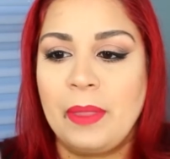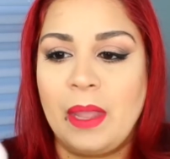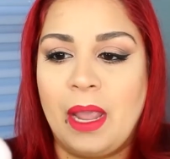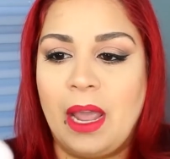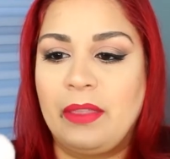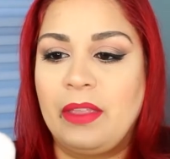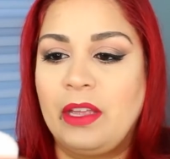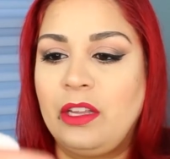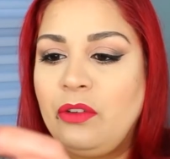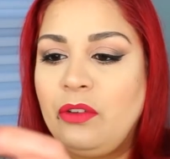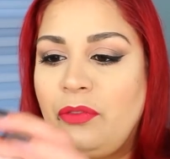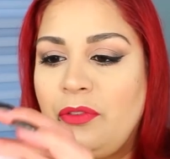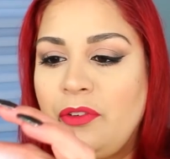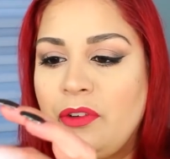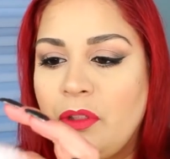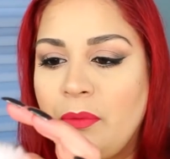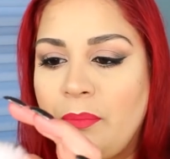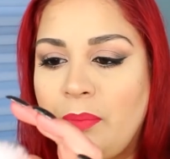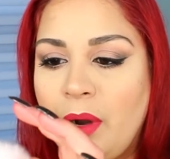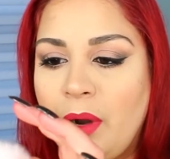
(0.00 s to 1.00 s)
And then you
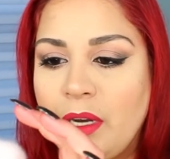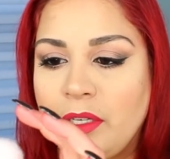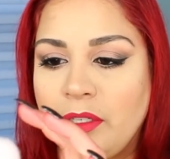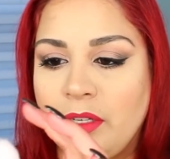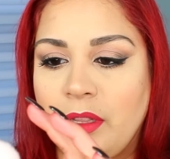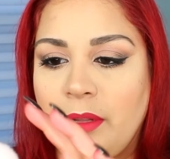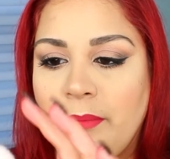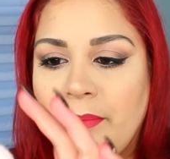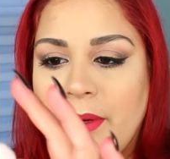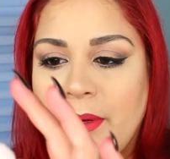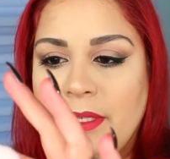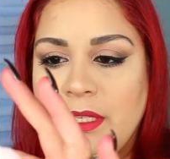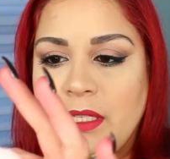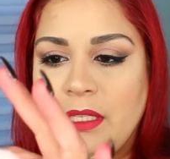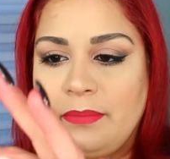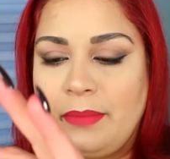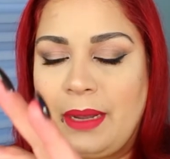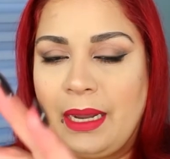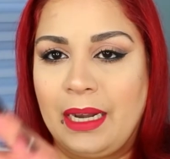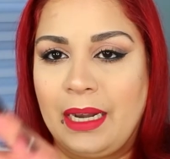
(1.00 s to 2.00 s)
feel the brush, and the brush
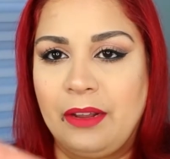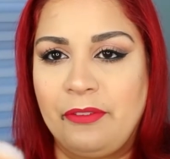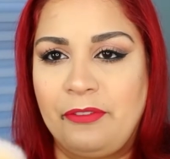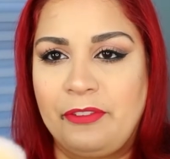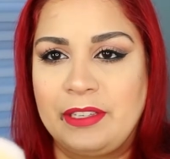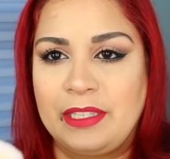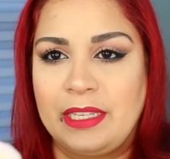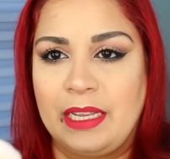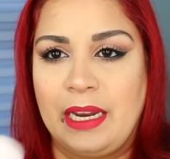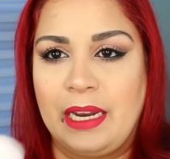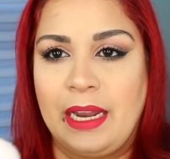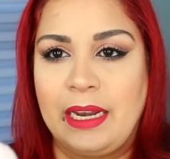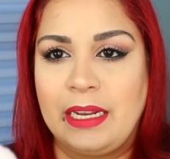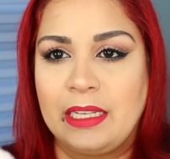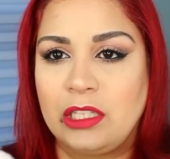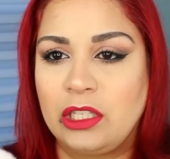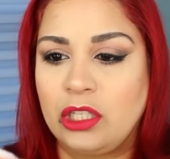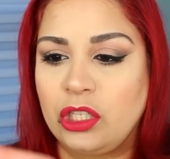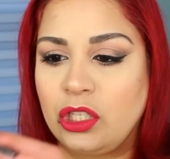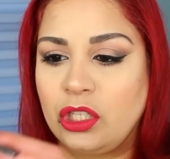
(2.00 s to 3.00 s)
is magnificent, and
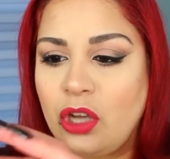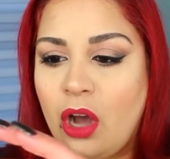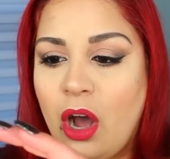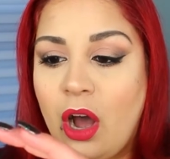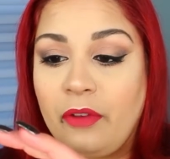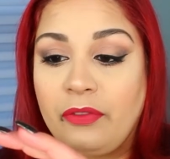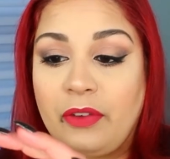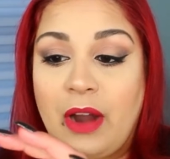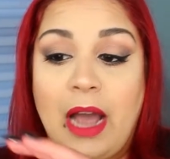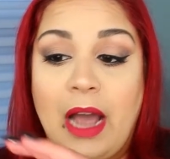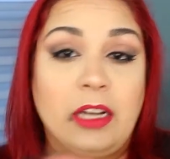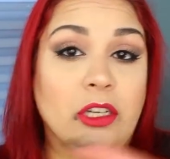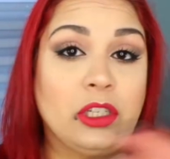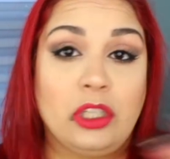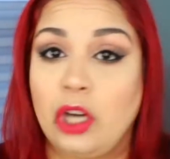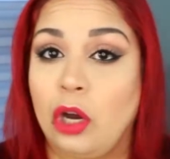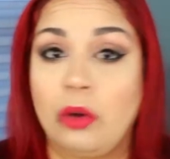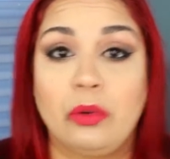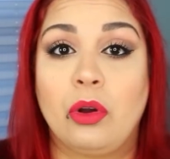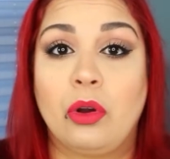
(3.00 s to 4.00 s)
it's soft. I
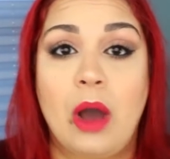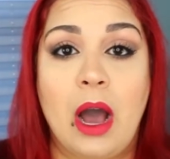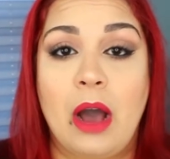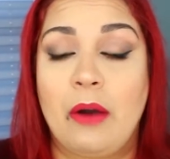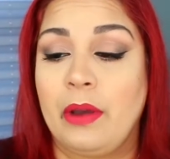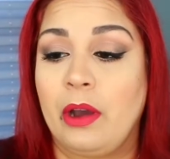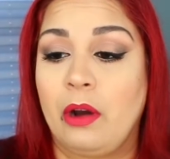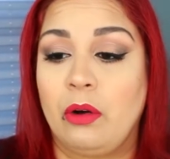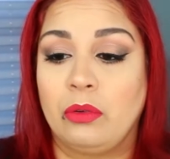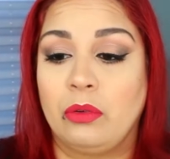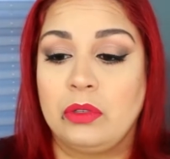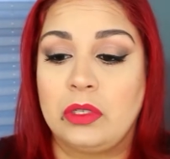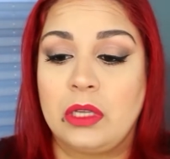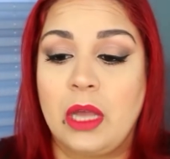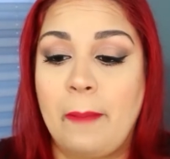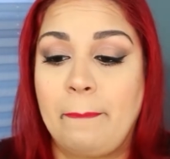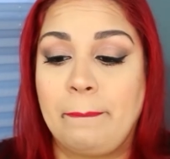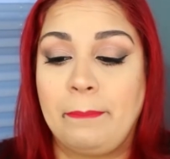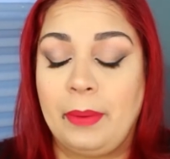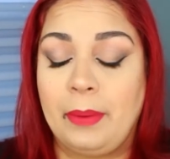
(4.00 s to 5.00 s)
don't know how it holds
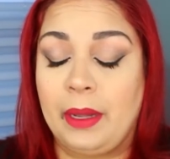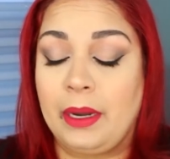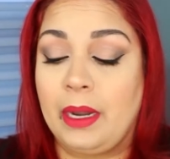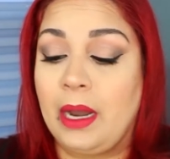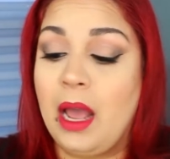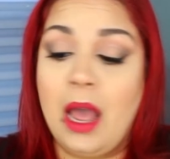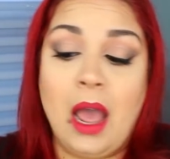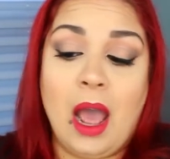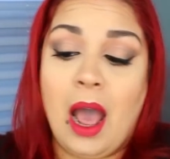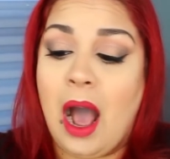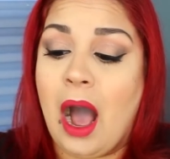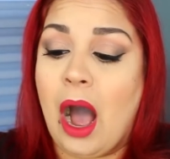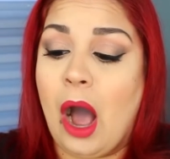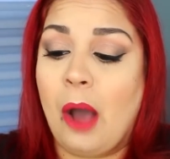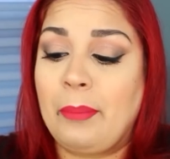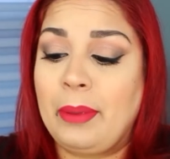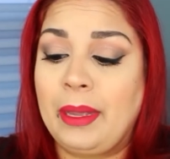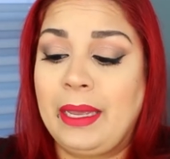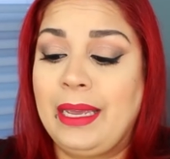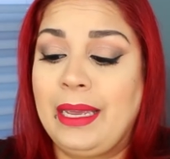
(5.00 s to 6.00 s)
up, but
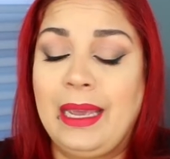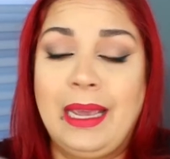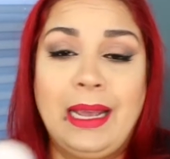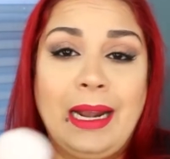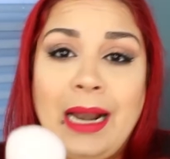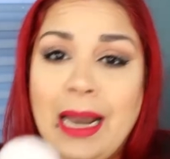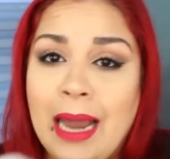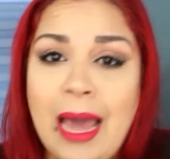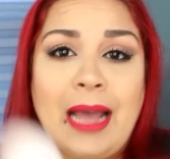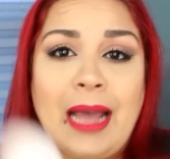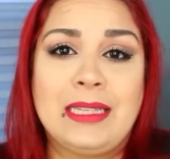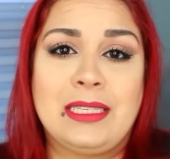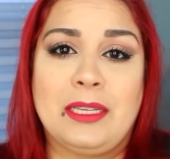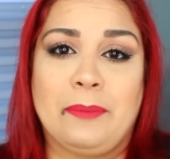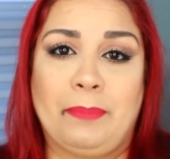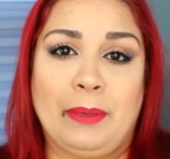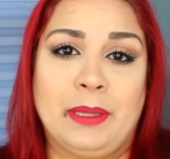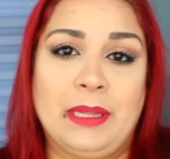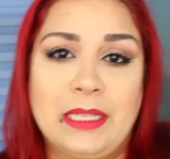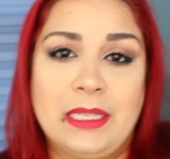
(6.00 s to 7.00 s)
I'll be glad to
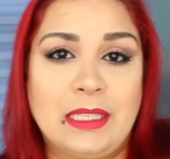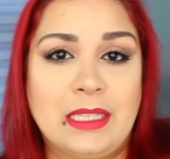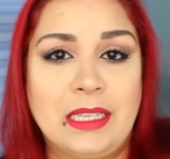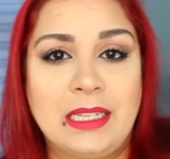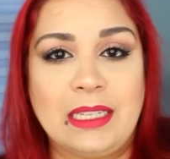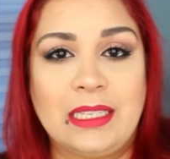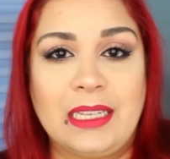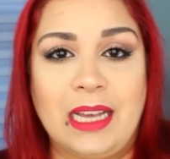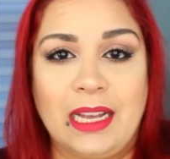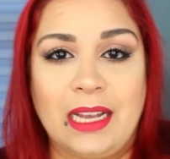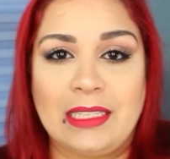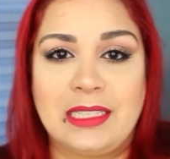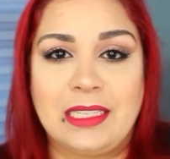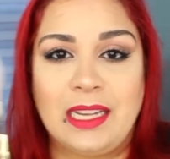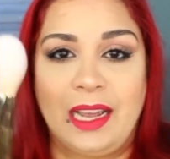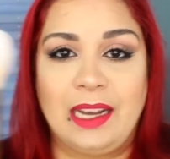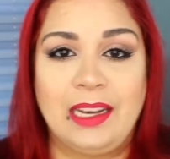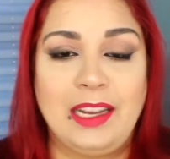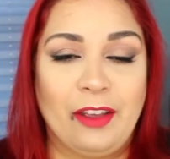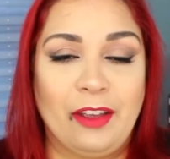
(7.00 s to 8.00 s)
put this to the test
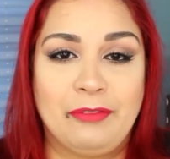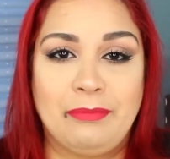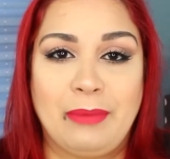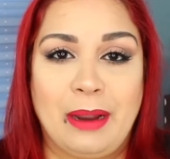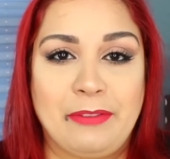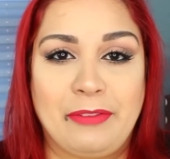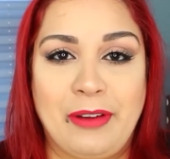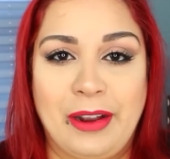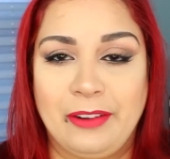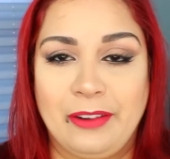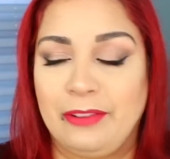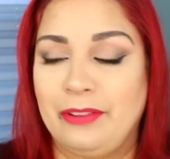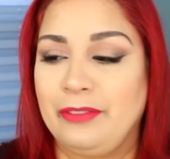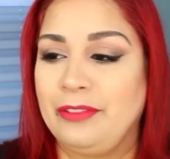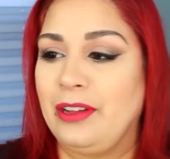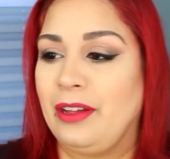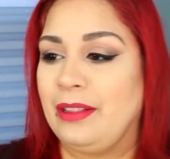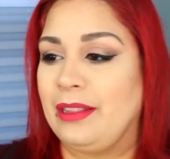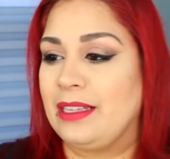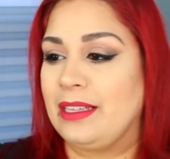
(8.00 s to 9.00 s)
and give my final
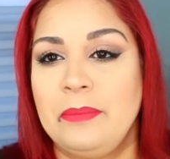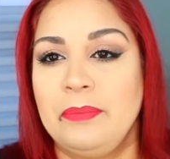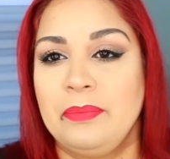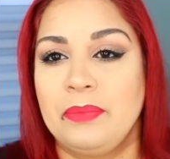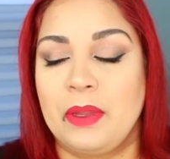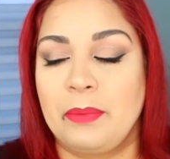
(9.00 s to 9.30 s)
review on this.